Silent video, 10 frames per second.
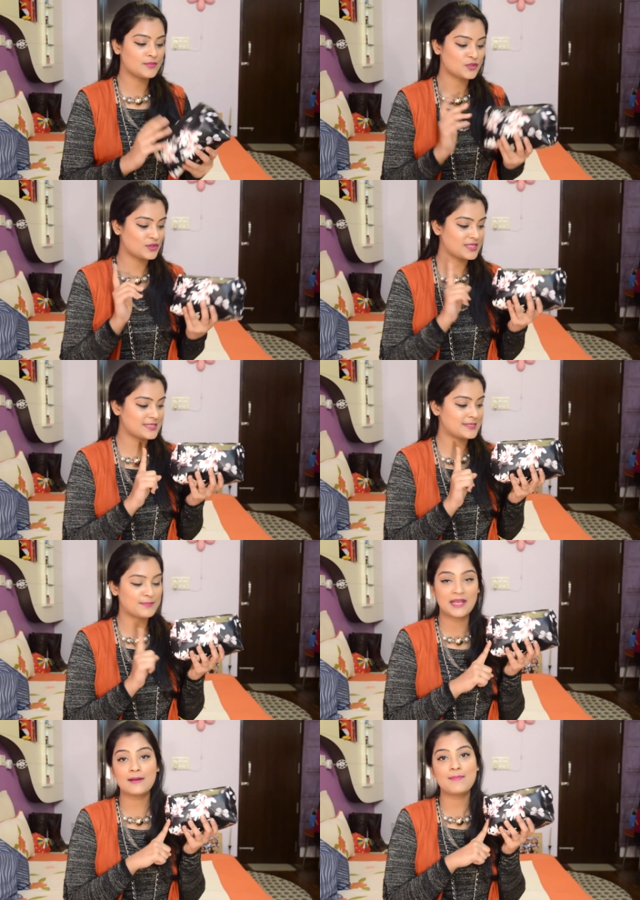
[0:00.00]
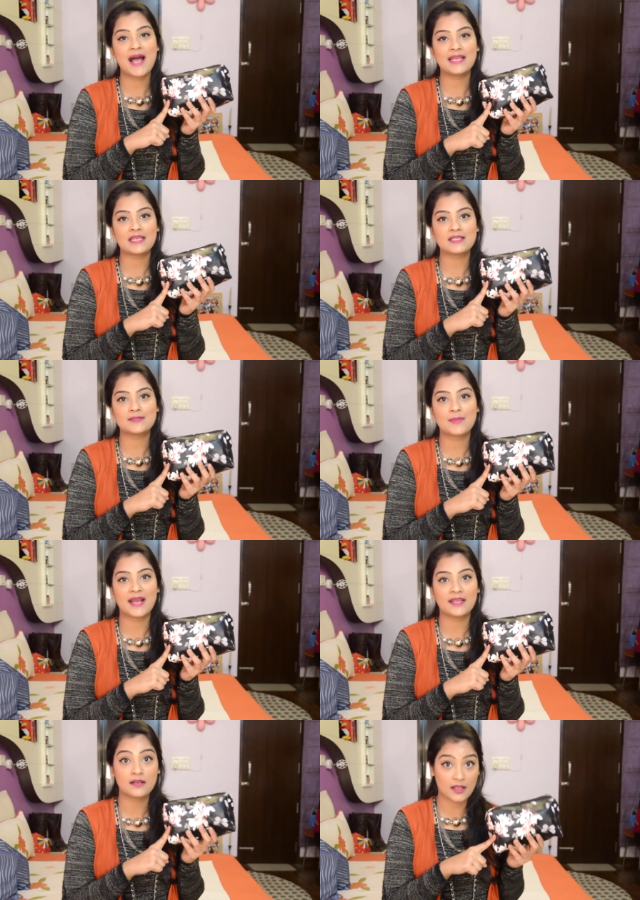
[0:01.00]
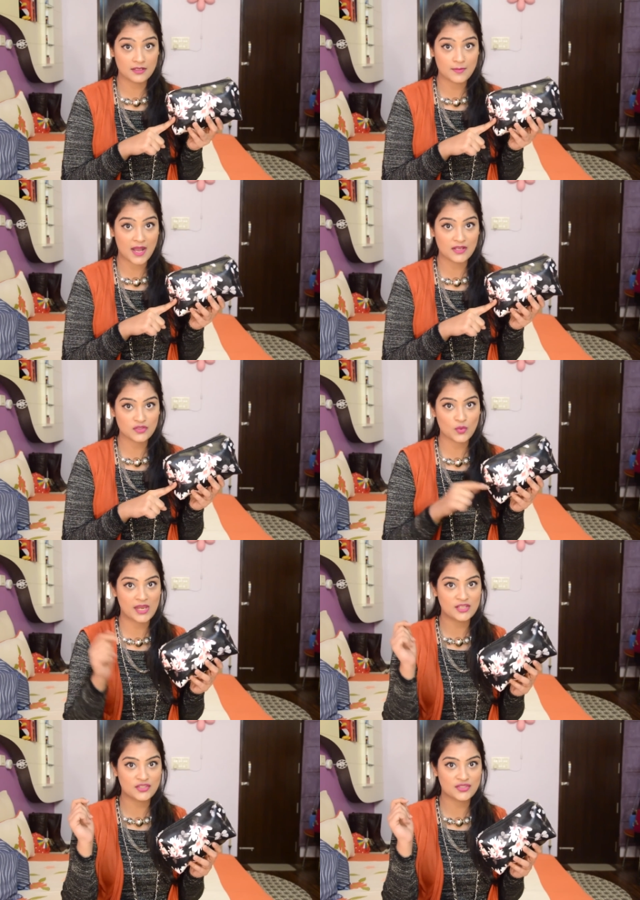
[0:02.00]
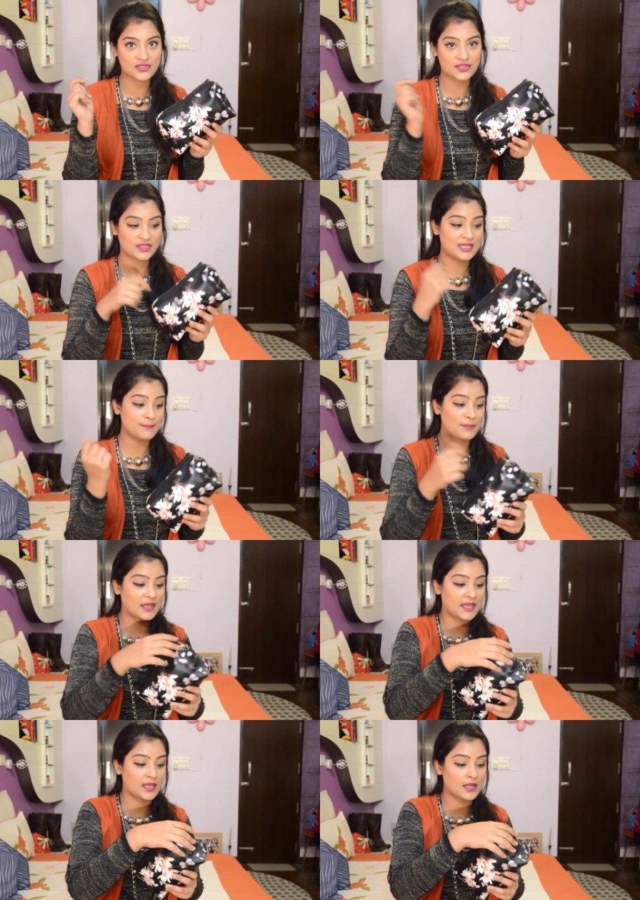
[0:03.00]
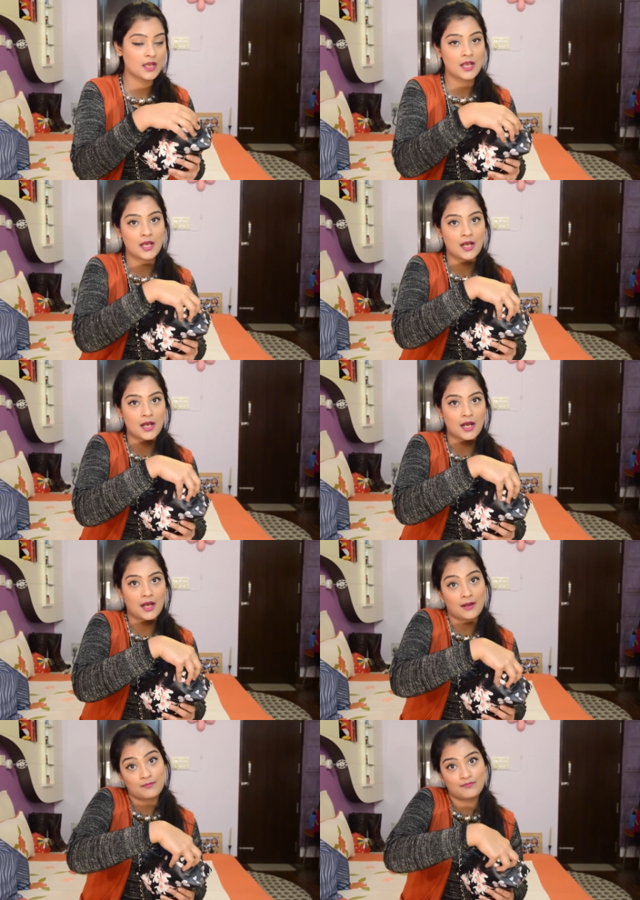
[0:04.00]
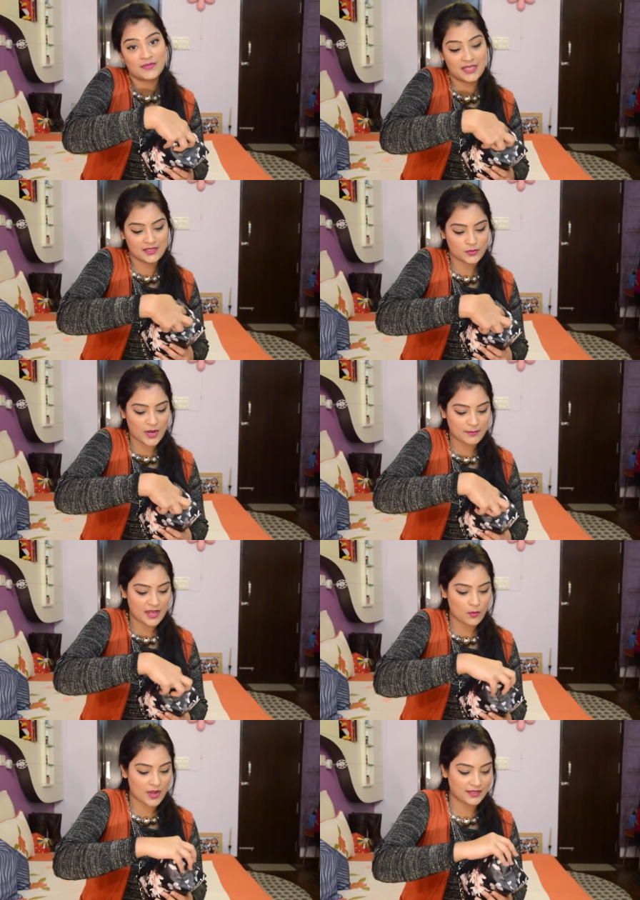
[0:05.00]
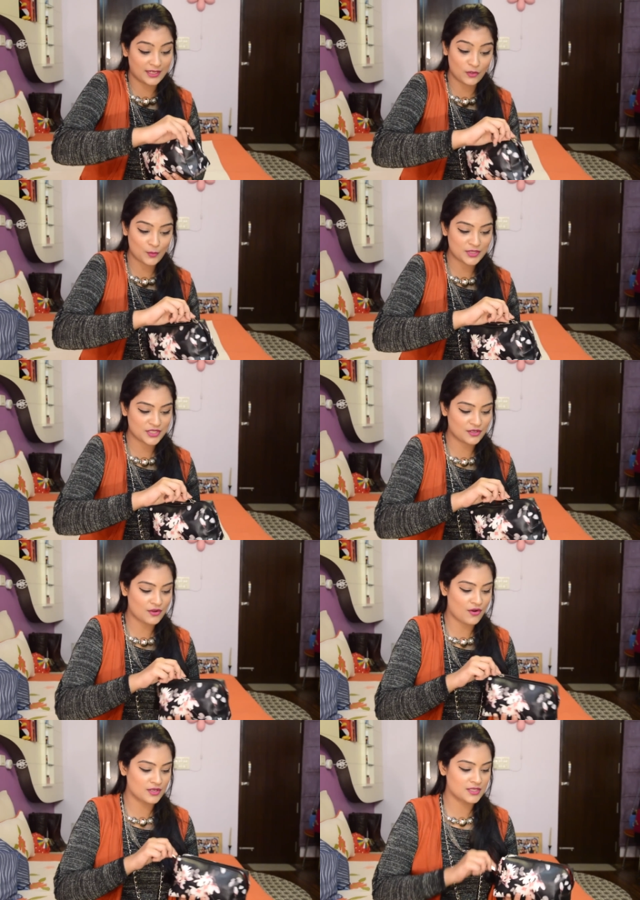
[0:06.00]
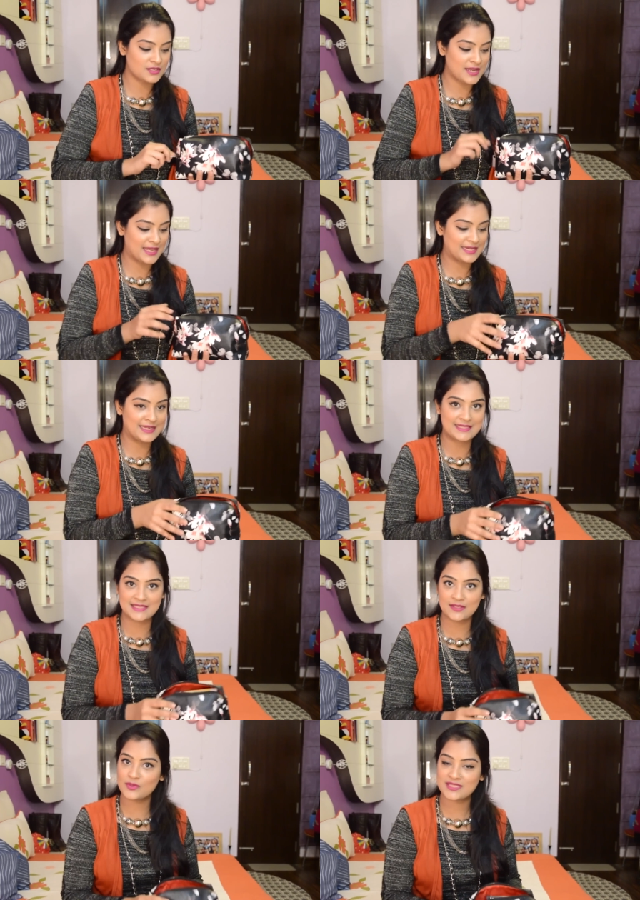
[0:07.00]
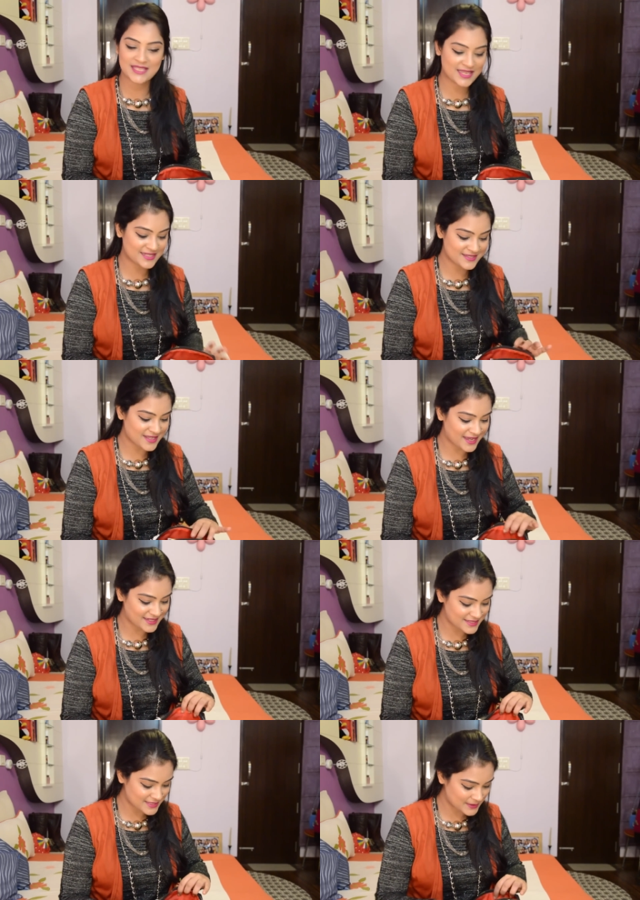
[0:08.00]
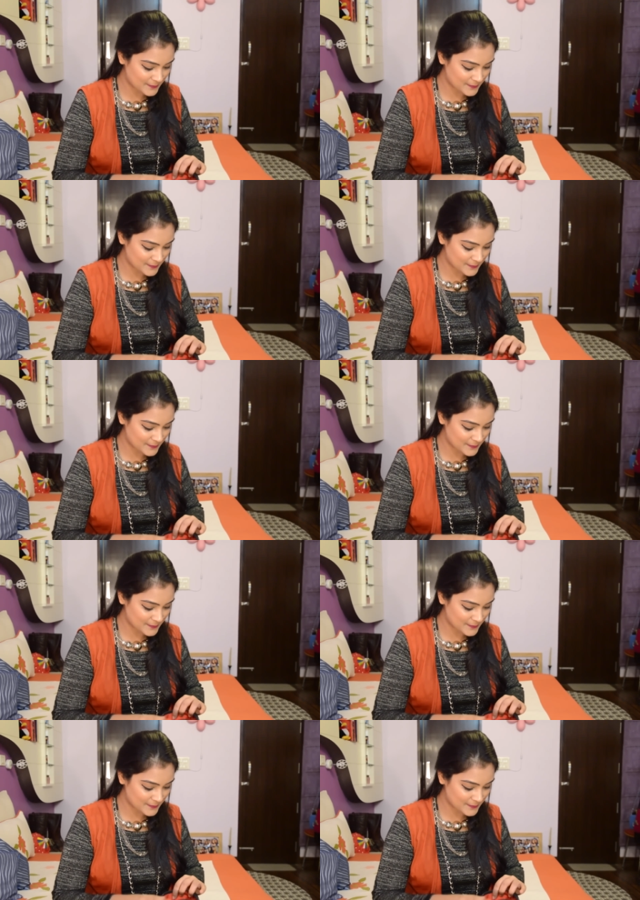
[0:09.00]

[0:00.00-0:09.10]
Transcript: So this makeup bag is by Colorbar, so I just keep picking up things one by one in no particular order, and let's see what's there inside.